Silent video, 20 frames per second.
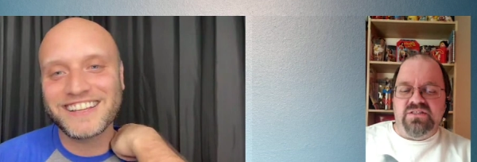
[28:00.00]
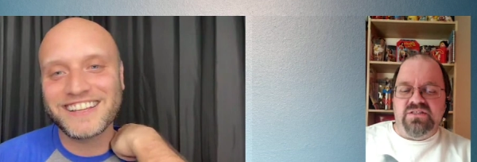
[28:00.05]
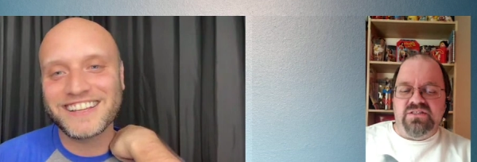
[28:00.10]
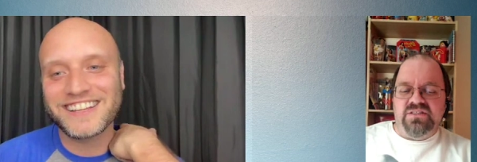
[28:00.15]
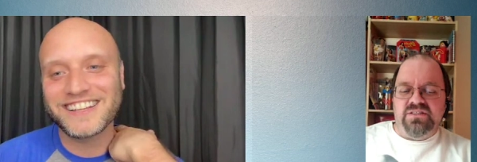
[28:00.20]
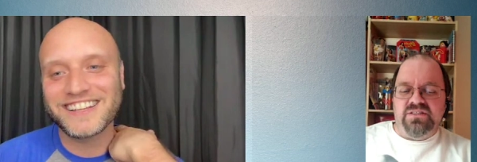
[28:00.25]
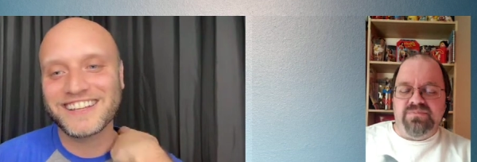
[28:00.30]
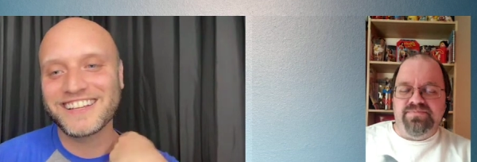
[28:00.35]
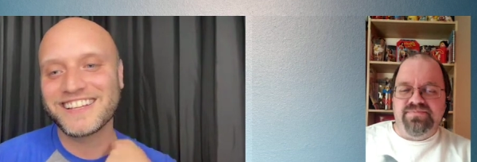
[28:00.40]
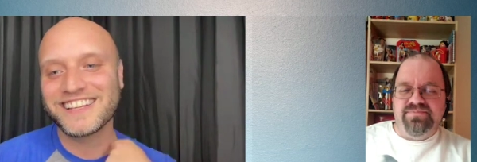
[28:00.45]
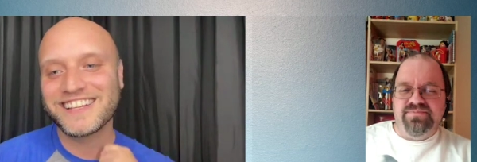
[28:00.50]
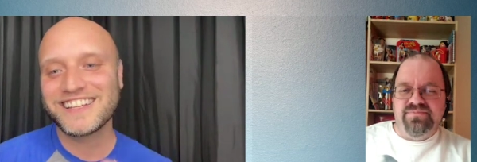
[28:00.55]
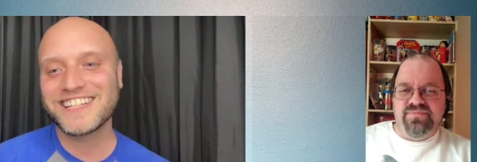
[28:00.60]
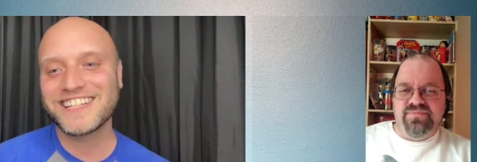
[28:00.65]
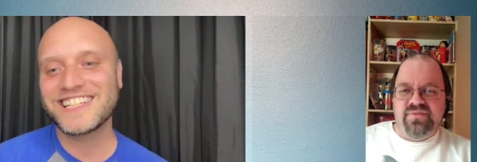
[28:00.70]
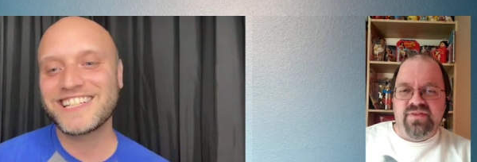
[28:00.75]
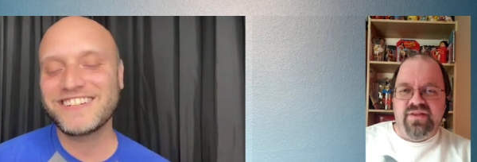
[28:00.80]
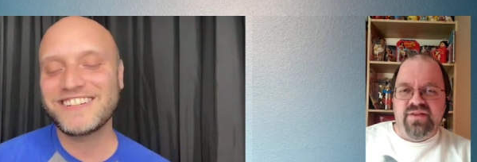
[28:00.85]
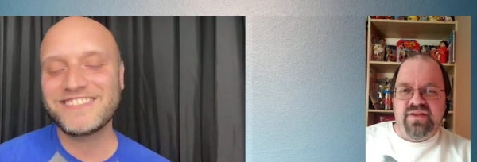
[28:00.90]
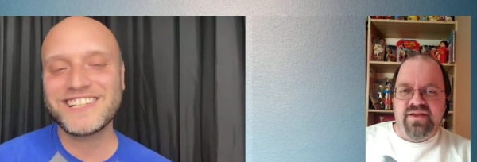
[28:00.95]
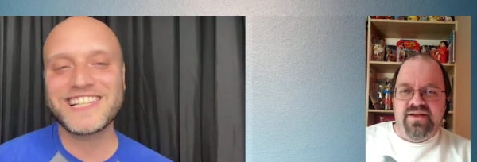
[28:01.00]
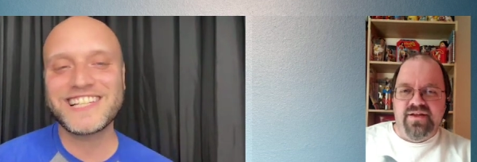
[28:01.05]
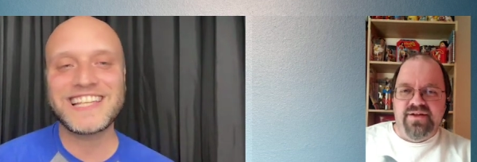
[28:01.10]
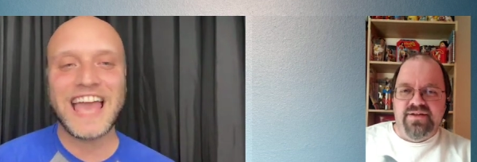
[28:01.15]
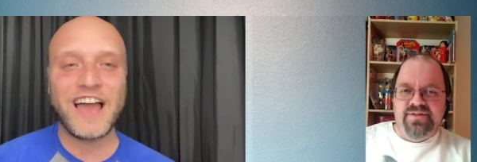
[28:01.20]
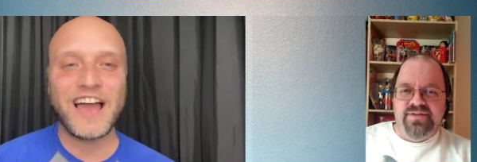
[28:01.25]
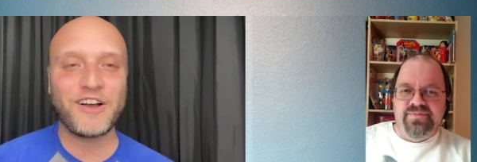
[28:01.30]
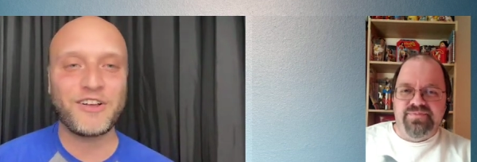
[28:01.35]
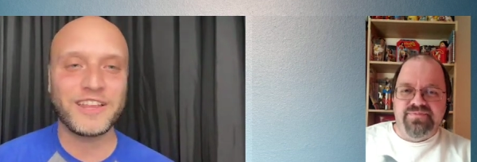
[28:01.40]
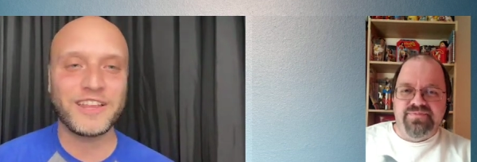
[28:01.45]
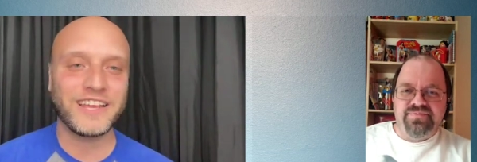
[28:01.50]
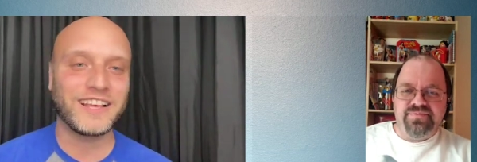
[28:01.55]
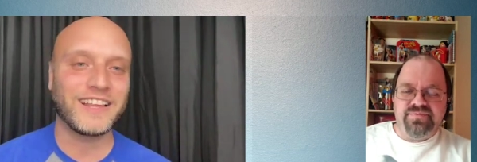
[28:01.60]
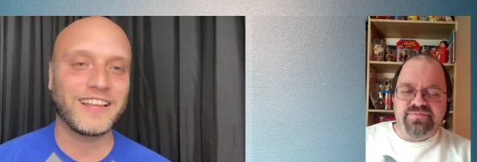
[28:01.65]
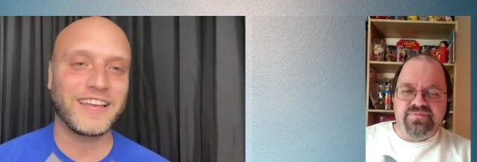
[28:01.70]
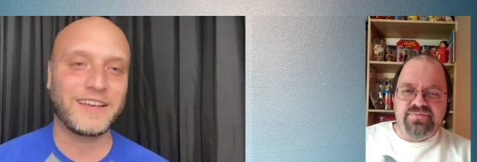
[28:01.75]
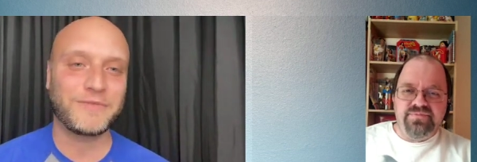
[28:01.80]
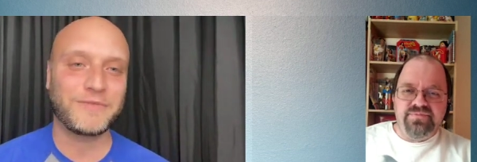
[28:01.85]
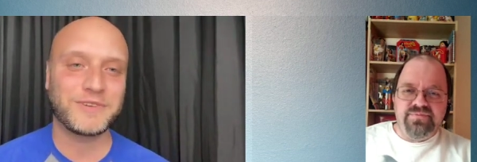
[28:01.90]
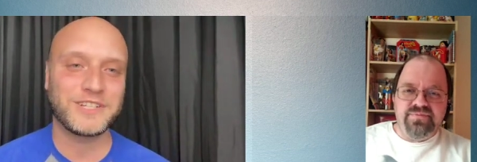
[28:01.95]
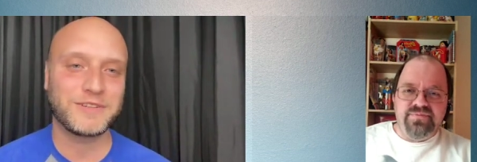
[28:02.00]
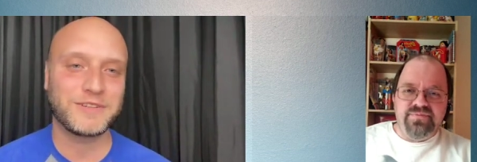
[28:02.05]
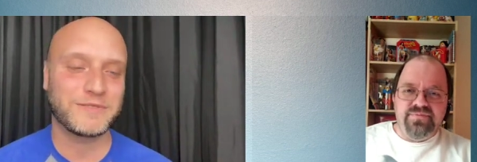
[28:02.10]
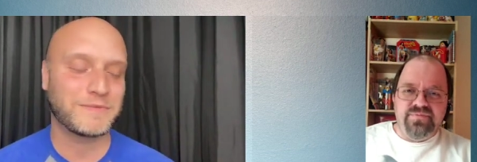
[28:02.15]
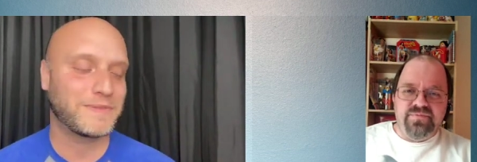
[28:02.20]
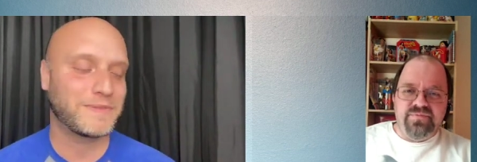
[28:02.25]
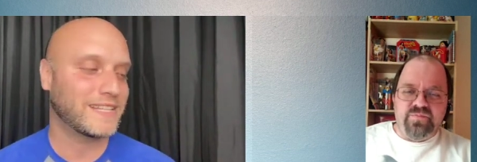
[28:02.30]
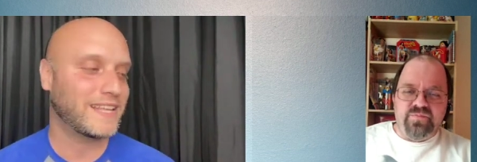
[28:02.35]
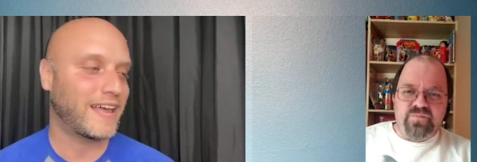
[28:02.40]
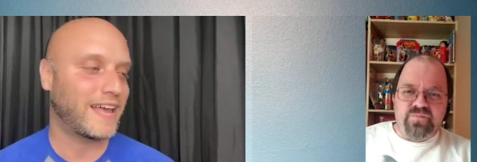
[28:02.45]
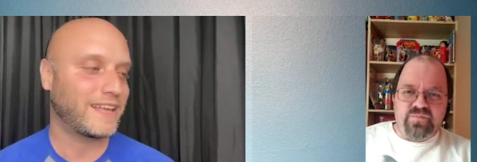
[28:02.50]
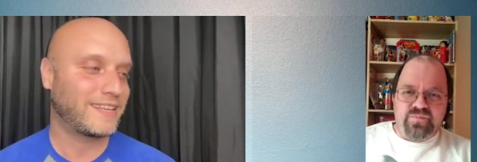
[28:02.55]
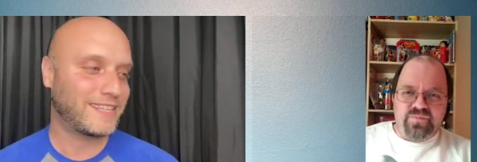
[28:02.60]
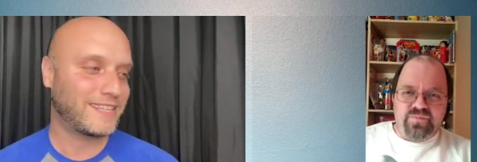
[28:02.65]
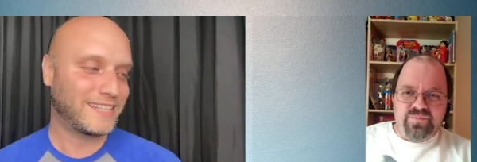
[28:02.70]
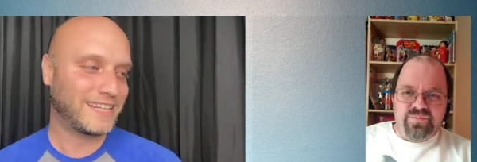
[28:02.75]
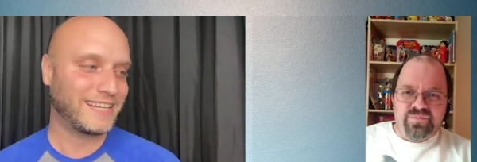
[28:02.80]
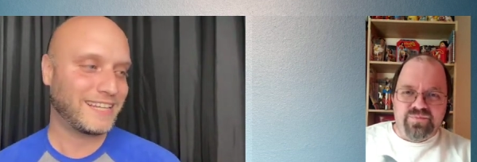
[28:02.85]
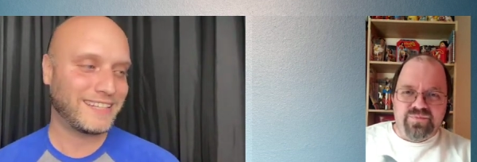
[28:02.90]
Speaker 1: much.
Speaker 2: She was scowling like when she was possessed.